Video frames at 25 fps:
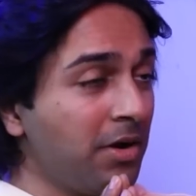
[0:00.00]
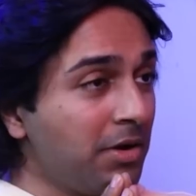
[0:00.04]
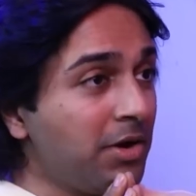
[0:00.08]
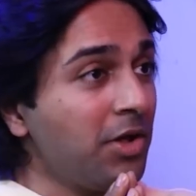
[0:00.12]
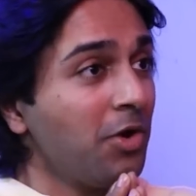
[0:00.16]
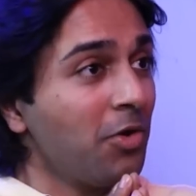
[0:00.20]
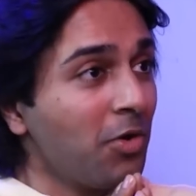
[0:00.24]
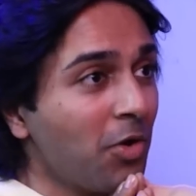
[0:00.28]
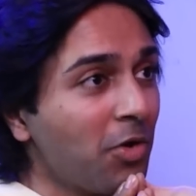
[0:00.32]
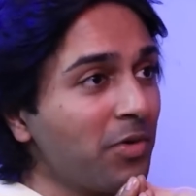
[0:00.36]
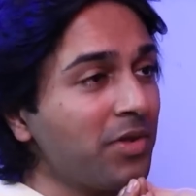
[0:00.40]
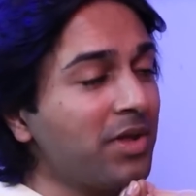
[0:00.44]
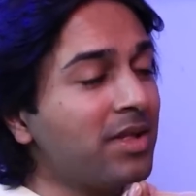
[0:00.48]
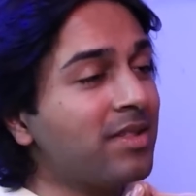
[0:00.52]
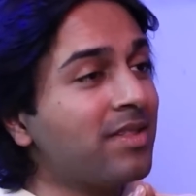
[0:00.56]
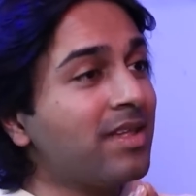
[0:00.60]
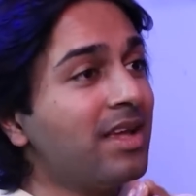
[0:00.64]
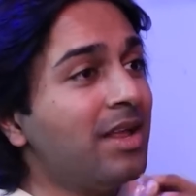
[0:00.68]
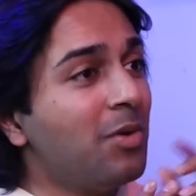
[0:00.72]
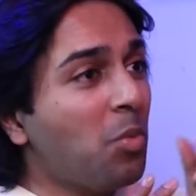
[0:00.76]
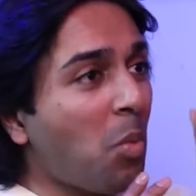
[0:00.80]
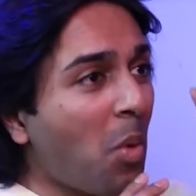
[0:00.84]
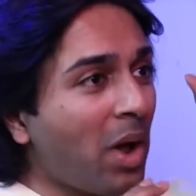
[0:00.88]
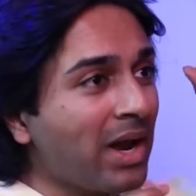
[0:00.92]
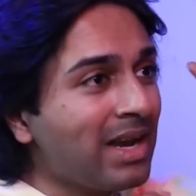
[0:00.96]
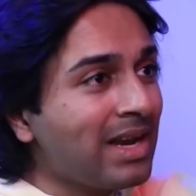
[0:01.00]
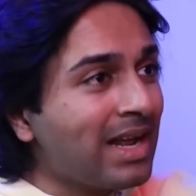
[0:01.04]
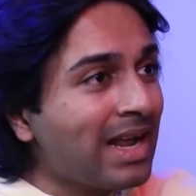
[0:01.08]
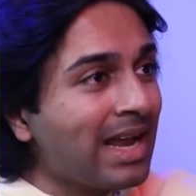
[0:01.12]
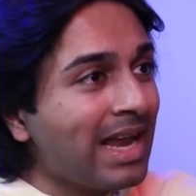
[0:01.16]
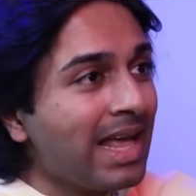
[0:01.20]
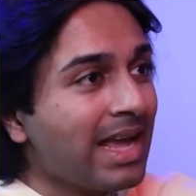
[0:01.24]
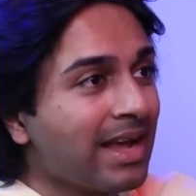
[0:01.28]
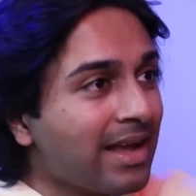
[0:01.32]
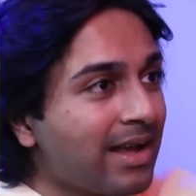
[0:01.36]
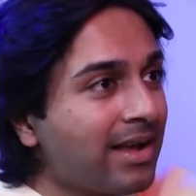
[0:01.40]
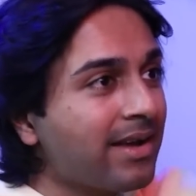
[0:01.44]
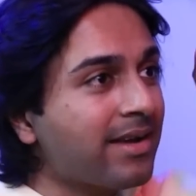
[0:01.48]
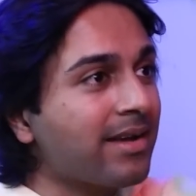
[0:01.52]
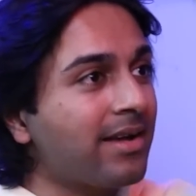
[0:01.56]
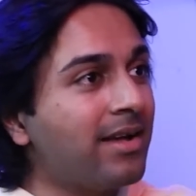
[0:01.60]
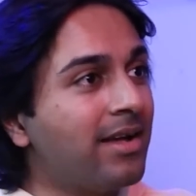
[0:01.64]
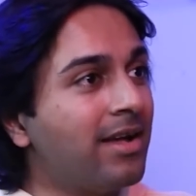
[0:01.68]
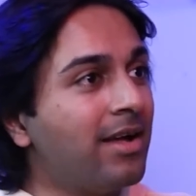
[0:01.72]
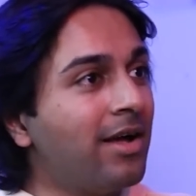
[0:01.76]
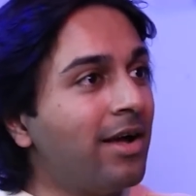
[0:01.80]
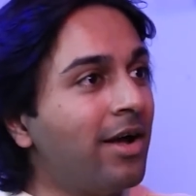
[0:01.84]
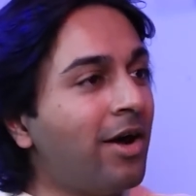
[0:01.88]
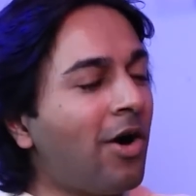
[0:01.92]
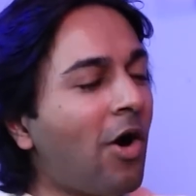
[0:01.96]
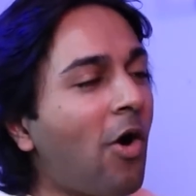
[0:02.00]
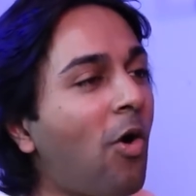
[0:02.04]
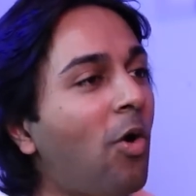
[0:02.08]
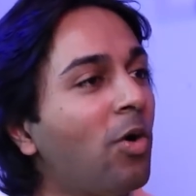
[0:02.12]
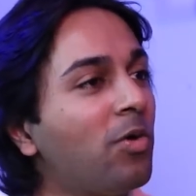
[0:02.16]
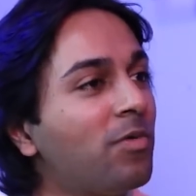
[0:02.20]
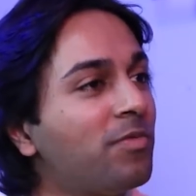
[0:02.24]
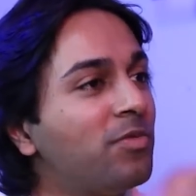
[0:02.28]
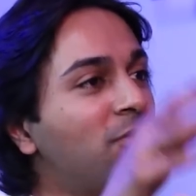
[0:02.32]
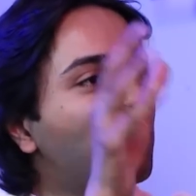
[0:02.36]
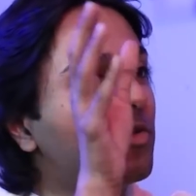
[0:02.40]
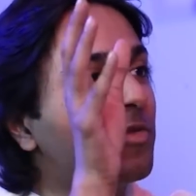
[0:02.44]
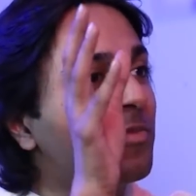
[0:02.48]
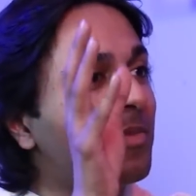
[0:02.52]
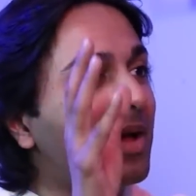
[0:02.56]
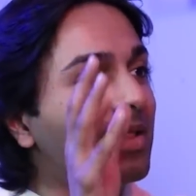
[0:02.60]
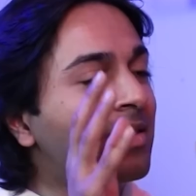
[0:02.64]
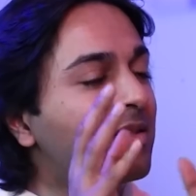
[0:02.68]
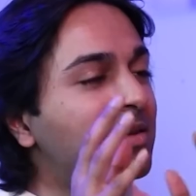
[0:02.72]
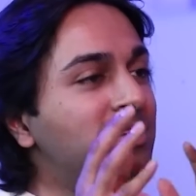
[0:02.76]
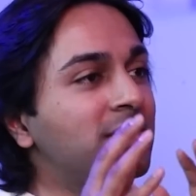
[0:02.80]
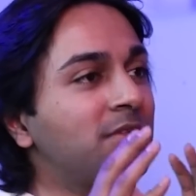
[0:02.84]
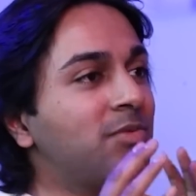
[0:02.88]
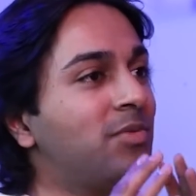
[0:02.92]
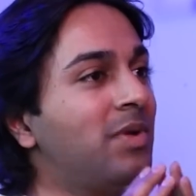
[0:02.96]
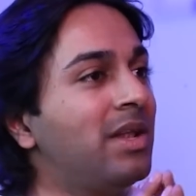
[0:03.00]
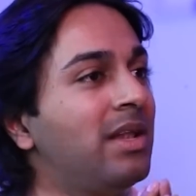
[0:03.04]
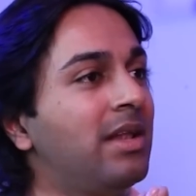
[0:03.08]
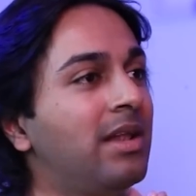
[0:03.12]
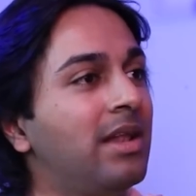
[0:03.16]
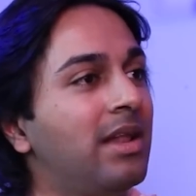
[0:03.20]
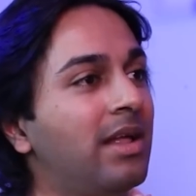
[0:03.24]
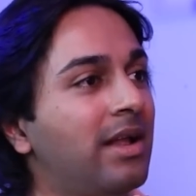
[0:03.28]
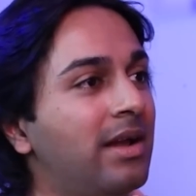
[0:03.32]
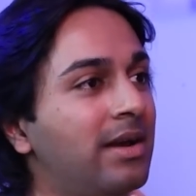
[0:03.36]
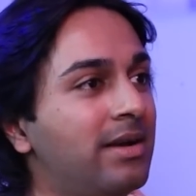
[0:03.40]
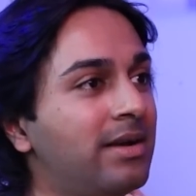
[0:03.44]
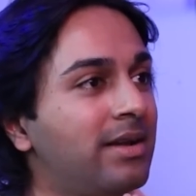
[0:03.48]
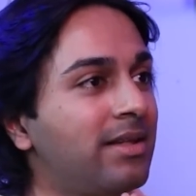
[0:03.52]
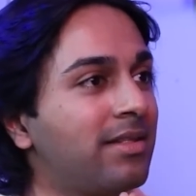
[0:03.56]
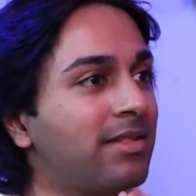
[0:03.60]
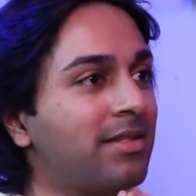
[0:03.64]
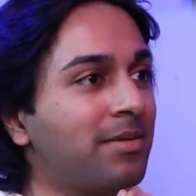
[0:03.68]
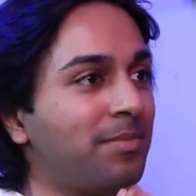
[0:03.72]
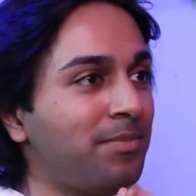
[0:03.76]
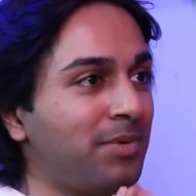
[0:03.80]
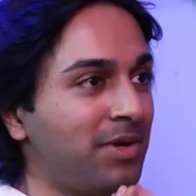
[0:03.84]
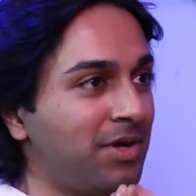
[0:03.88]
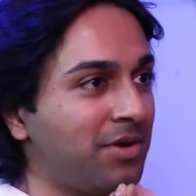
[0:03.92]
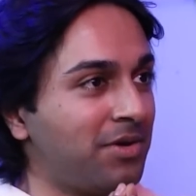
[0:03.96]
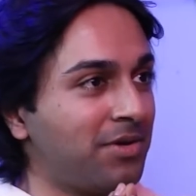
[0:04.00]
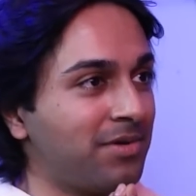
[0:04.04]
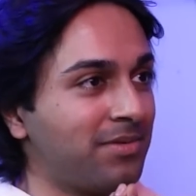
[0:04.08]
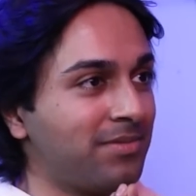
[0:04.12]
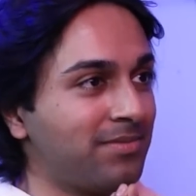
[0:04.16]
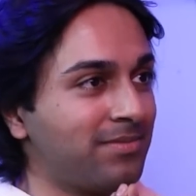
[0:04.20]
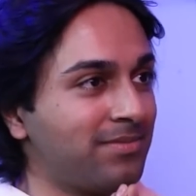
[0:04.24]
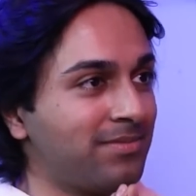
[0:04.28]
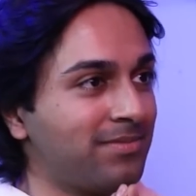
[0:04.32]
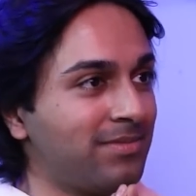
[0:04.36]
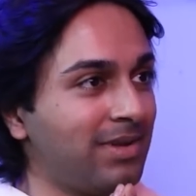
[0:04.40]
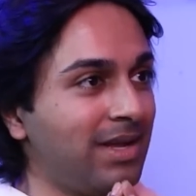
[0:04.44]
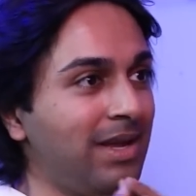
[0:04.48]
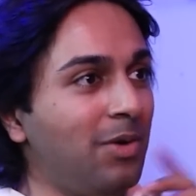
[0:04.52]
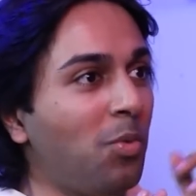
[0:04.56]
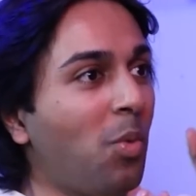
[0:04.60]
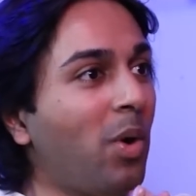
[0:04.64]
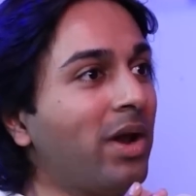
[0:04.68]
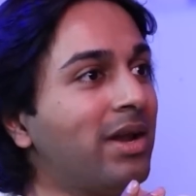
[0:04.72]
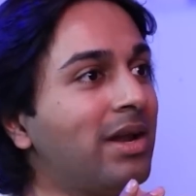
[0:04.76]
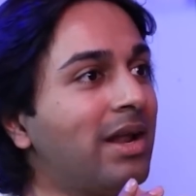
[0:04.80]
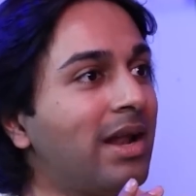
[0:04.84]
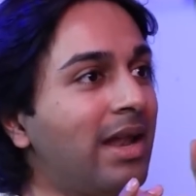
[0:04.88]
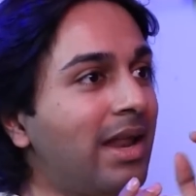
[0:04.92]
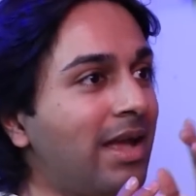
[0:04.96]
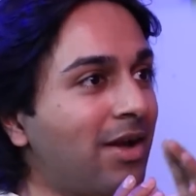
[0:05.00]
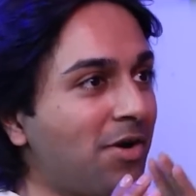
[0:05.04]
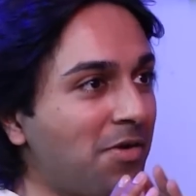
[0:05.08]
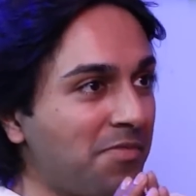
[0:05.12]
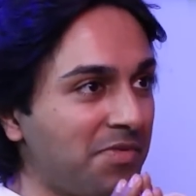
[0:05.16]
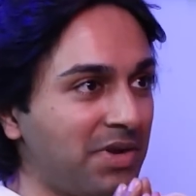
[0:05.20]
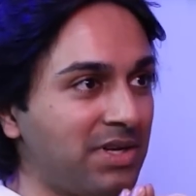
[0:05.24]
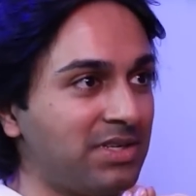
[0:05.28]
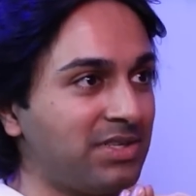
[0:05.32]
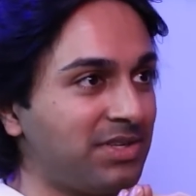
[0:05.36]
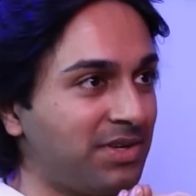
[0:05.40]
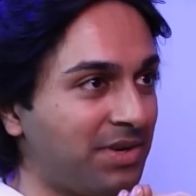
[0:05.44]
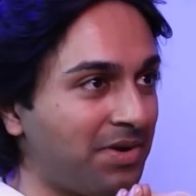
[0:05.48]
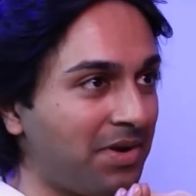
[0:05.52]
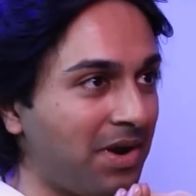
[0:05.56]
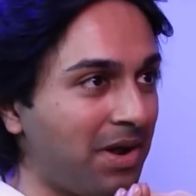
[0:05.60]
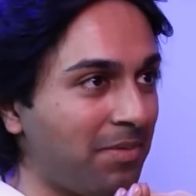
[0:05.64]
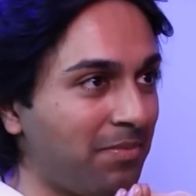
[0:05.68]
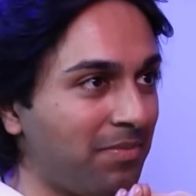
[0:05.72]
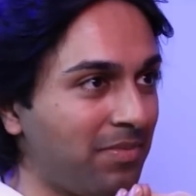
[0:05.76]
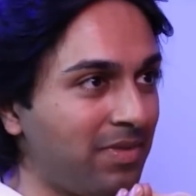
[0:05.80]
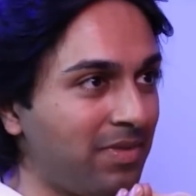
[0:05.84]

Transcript: Do you know this? In one click, all of those messages will disappear. In one click of Instagram.